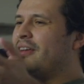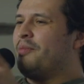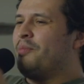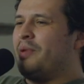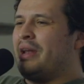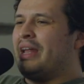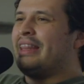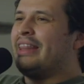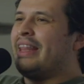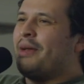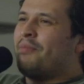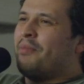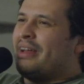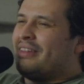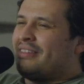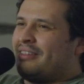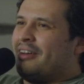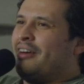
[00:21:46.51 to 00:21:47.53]
but I let
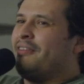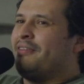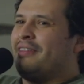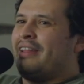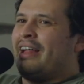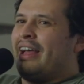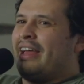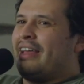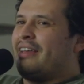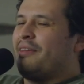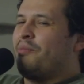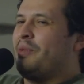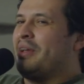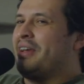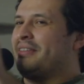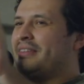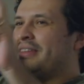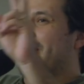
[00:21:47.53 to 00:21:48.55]
myself like
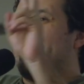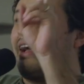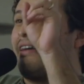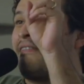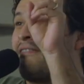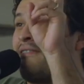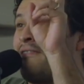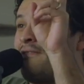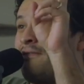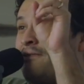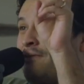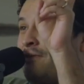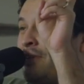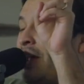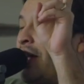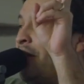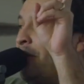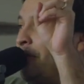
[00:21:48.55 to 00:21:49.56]
because it, I
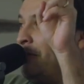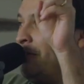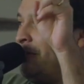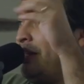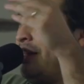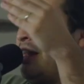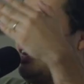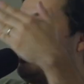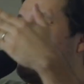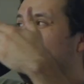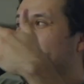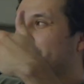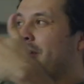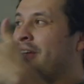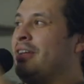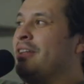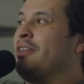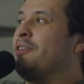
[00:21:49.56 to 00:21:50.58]
failed, it actually
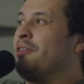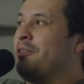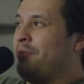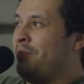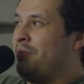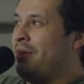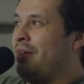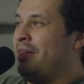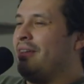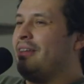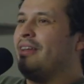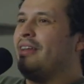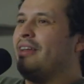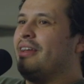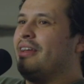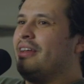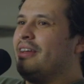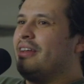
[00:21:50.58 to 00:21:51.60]
hindered me.
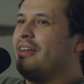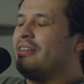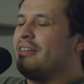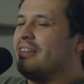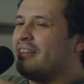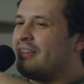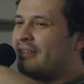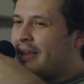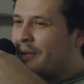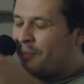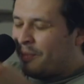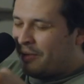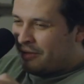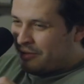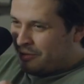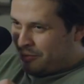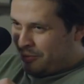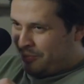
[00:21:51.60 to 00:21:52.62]
That's good. To step
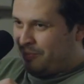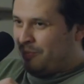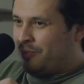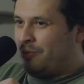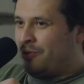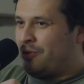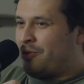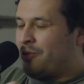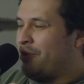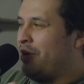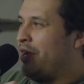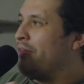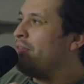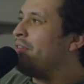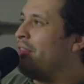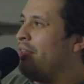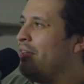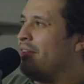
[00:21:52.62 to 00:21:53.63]
into more creative
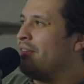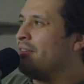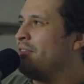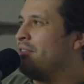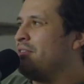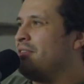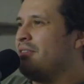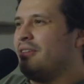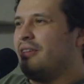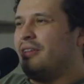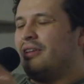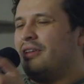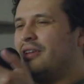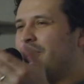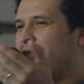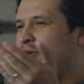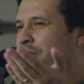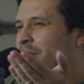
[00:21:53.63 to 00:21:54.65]
things, just
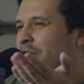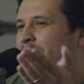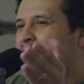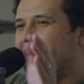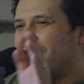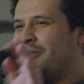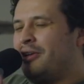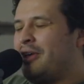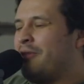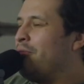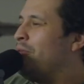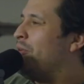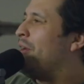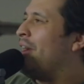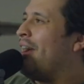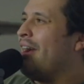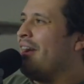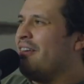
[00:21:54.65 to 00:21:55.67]
do the best that you can. Be
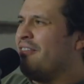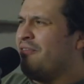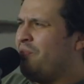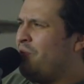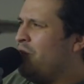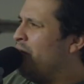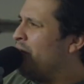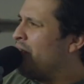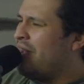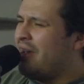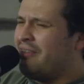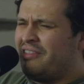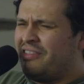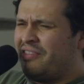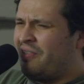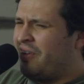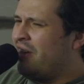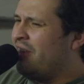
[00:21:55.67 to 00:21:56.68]
okay with Be failing. okay with
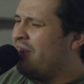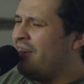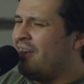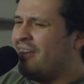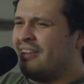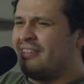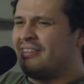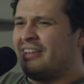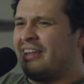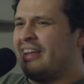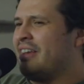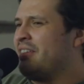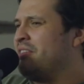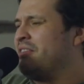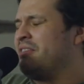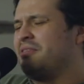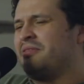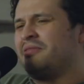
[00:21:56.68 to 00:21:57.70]
failing. That's it's good. like
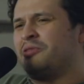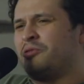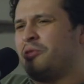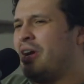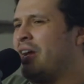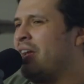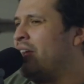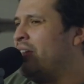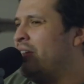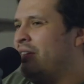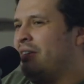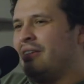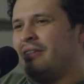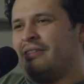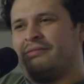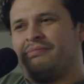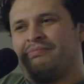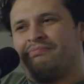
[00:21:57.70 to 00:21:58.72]
just try again
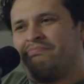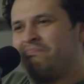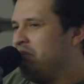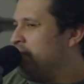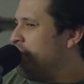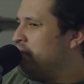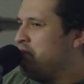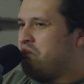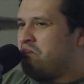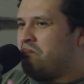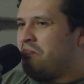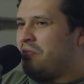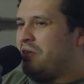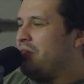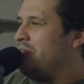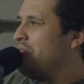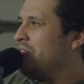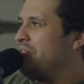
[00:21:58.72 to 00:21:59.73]
and yeah,
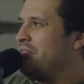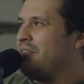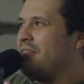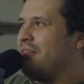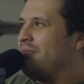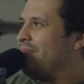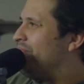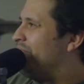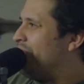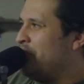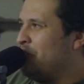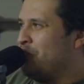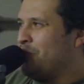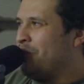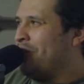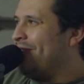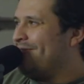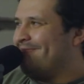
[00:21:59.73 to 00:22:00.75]
just
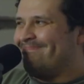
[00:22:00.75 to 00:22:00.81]
enjoy it.